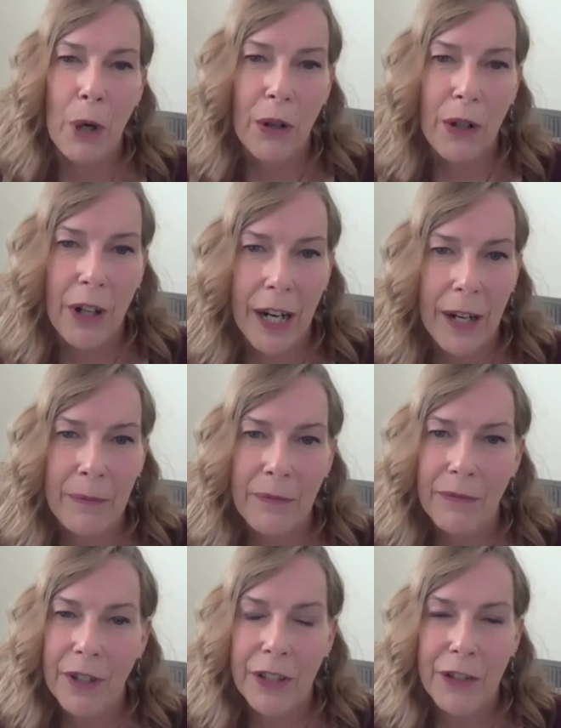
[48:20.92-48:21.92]
this
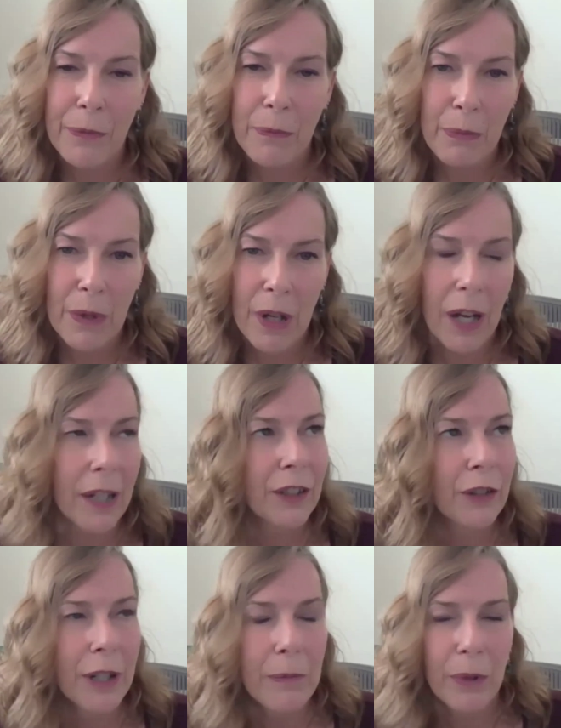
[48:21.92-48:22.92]
program, this
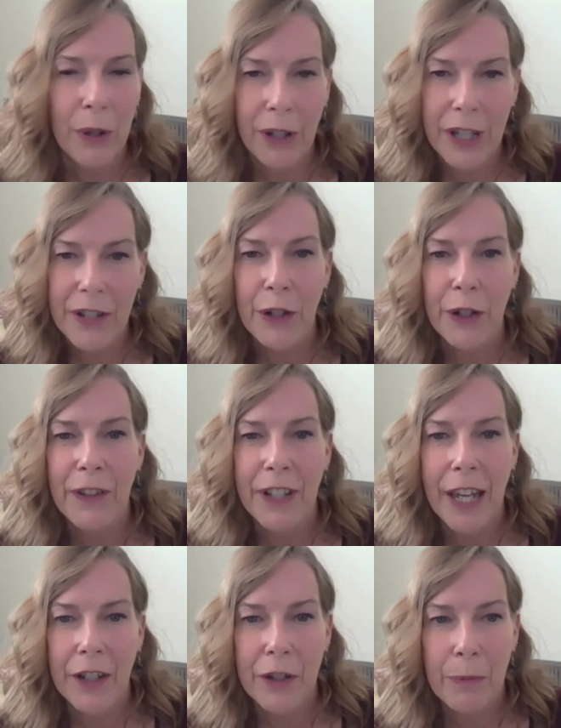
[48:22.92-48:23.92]
Green Brewery
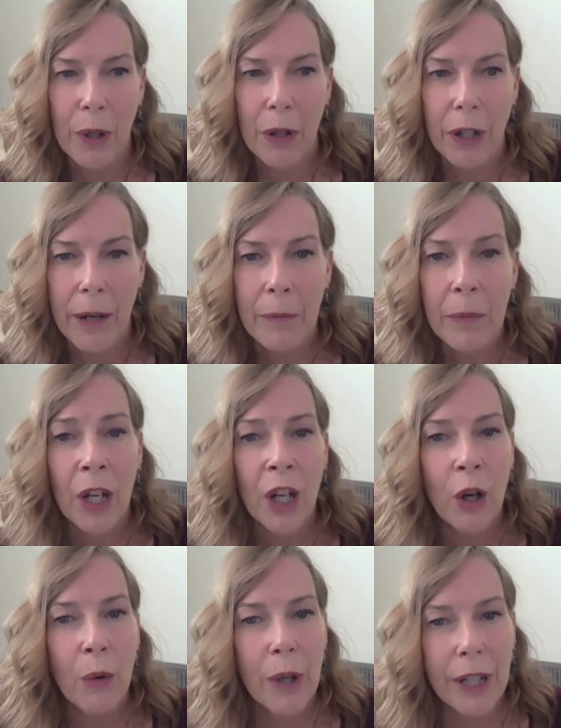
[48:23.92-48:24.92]
Certification Program,
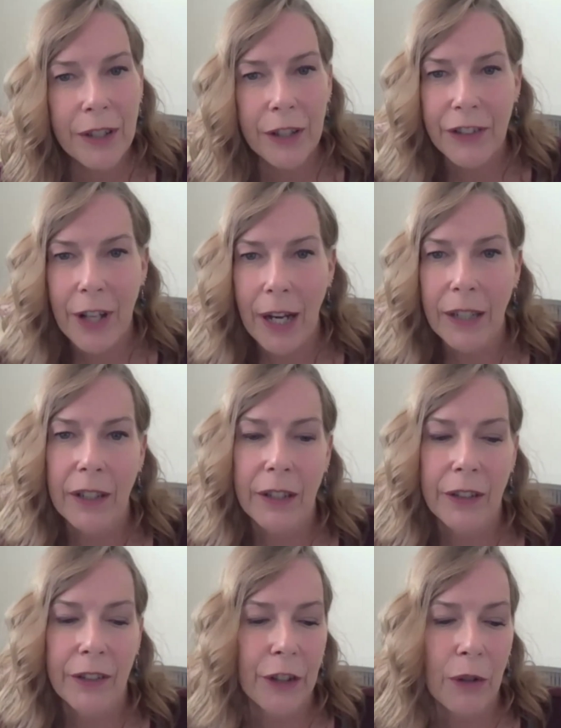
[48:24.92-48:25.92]
we designed
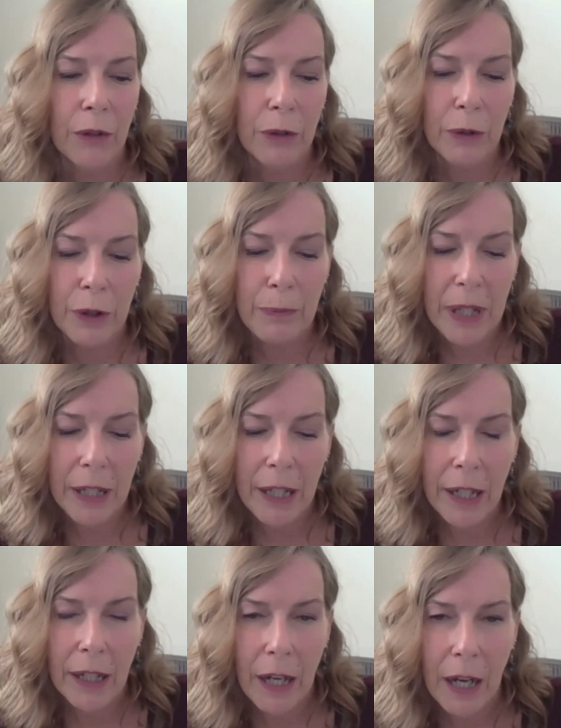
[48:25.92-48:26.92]
it so it would
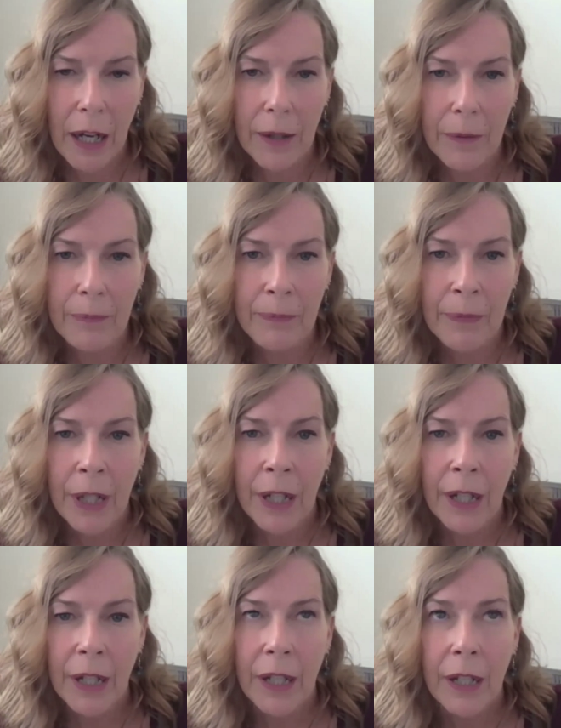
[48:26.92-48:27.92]
be
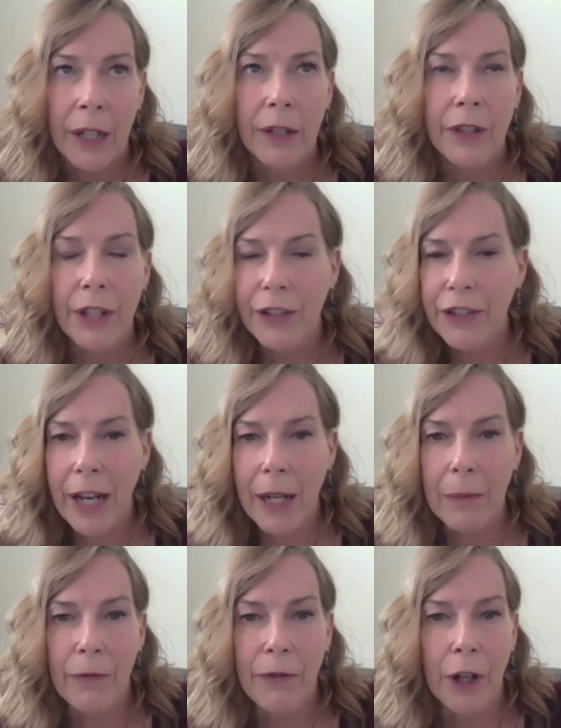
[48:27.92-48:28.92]
the
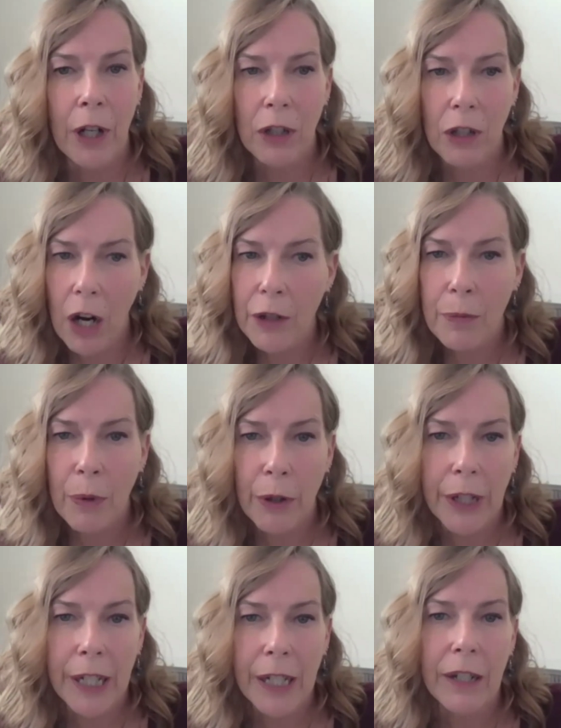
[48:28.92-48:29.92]
same for a large
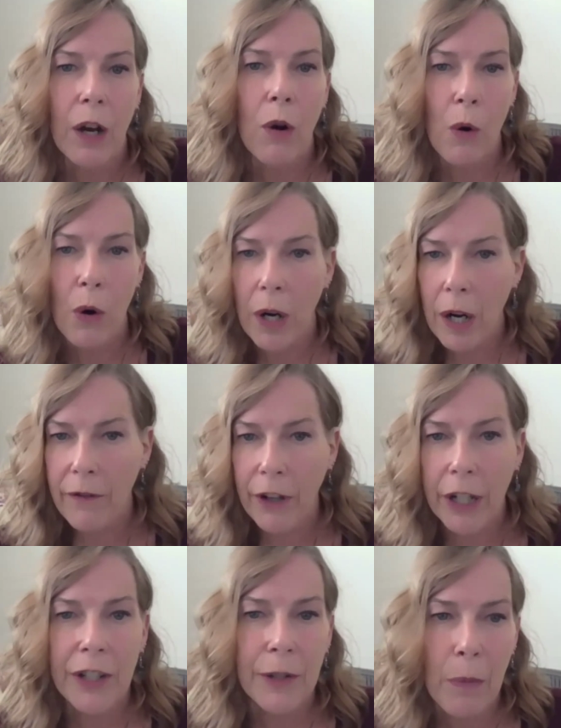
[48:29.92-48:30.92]
brewery or a
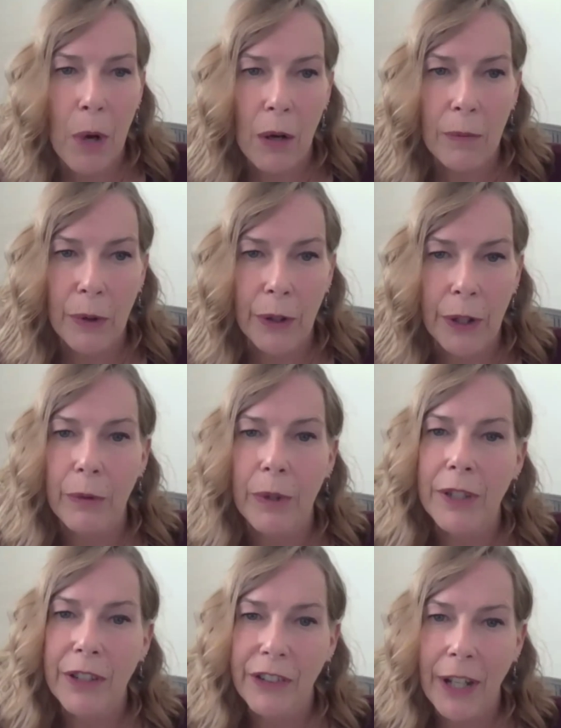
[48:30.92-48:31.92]
very small brewery.
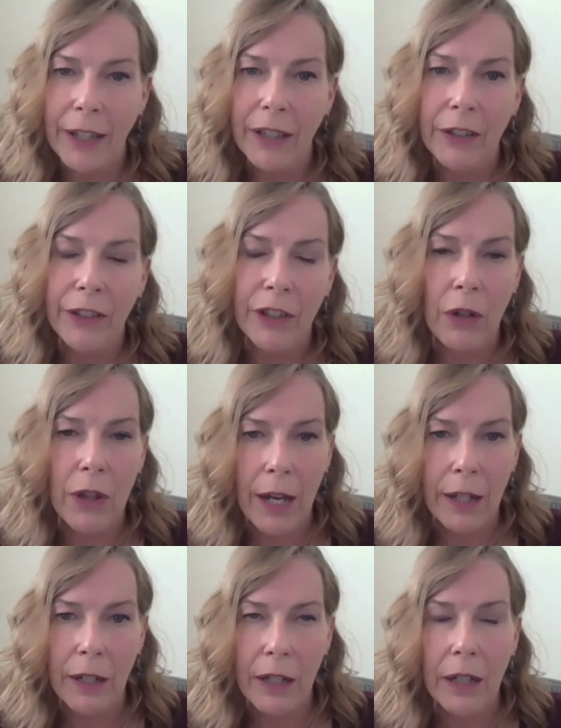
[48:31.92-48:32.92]
We designed it so
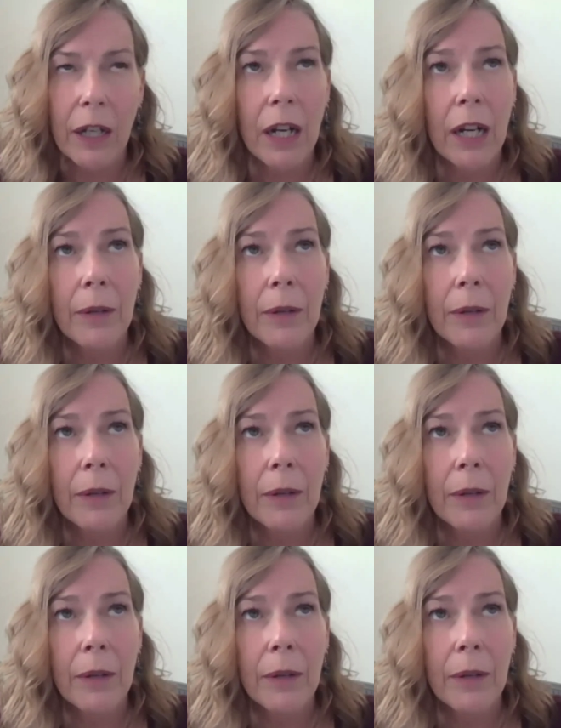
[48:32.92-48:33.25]
that